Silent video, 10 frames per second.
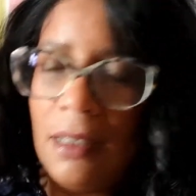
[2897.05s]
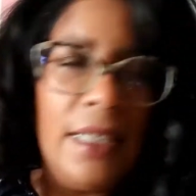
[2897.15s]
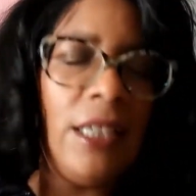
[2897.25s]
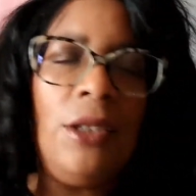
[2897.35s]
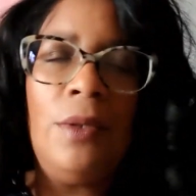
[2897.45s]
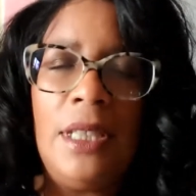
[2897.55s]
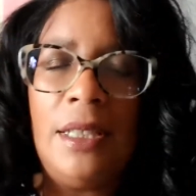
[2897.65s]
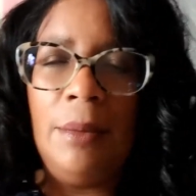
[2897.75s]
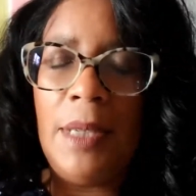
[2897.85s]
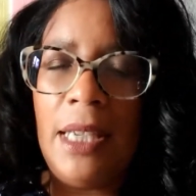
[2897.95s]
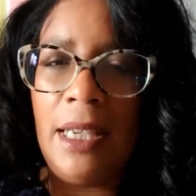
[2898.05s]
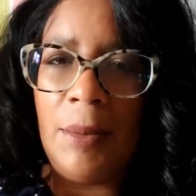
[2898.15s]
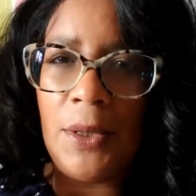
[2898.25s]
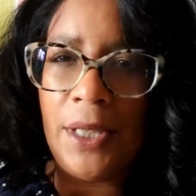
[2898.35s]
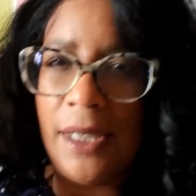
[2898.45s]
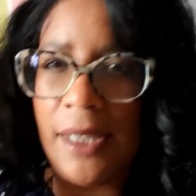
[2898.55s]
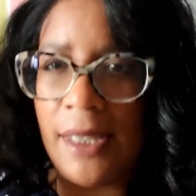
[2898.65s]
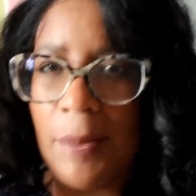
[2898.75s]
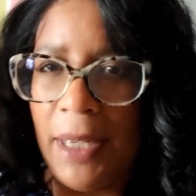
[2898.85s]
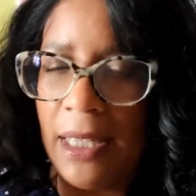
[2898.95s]
like you need to be able to
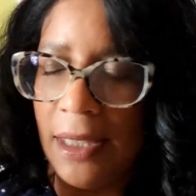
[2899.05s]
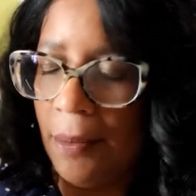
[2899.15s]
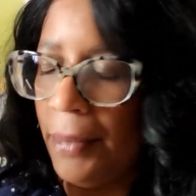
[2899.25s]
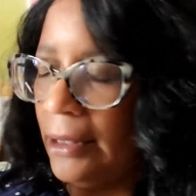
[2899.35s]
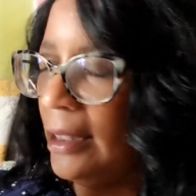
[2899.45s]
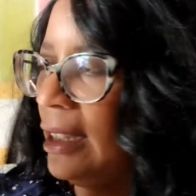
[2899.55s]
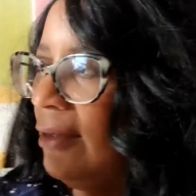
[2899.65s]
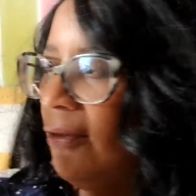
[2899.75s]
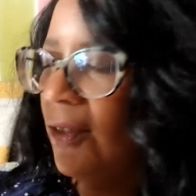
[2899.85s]
suspend belief